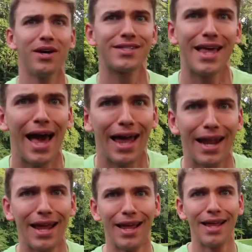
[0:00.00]
was that?
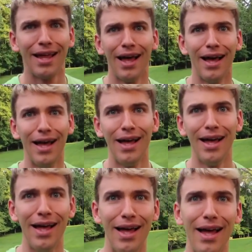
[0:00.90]
That was
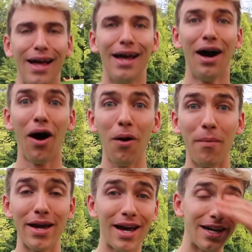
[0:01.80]
definitely three. Oh
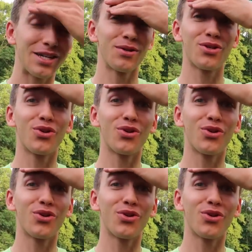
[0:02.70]
my gosh, that was